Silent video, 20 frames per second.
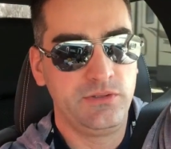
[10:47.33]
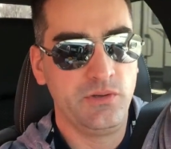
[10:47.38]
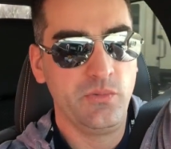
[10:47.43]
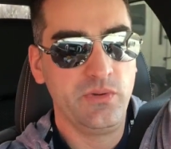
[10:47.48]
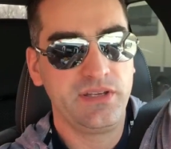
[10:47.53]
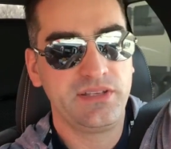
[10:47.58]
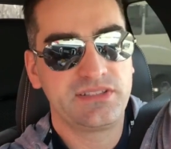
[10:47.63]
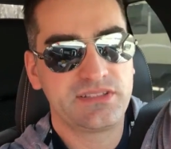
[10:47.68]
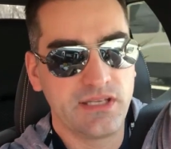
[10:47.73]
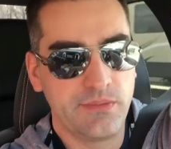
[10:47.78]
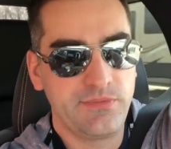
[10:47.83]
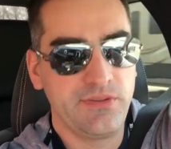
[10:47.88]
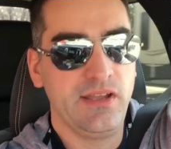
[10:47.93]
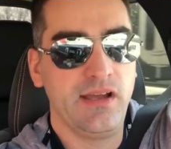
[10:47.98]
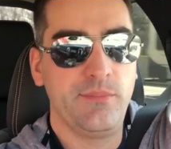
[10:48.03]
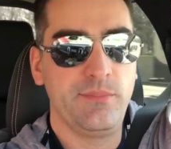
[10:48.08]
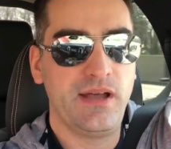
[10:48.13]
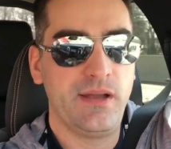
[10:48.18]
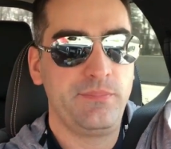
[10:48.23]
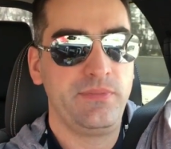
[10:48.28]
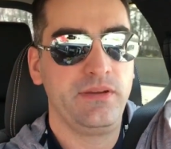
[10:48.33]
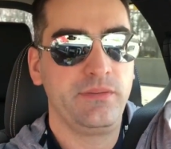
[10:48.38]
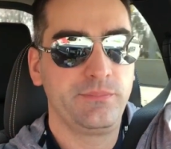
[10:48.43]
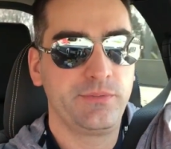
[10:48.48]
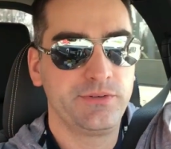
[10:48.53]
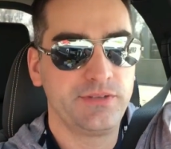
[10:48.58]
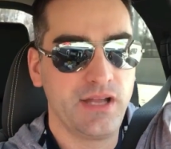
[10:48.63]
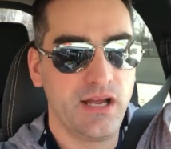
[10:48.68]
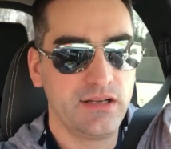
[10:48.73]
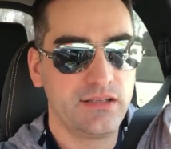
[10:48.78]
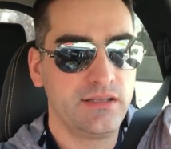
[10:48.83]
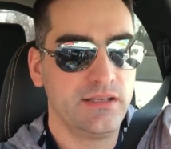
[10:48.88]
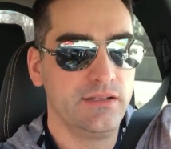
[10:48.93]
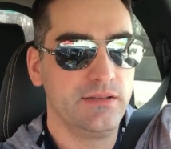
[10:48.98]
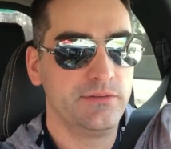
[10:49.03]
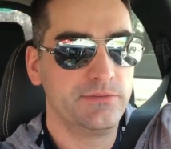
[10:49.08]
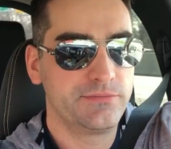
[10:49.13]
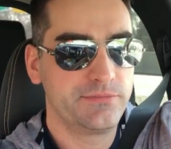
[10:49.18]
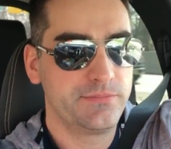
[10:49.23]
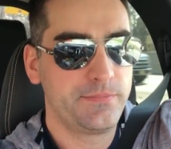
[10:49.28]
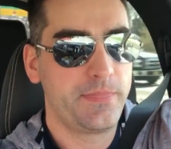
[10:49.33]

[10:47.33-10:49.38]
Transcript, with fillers: doing something, I'm not being productive,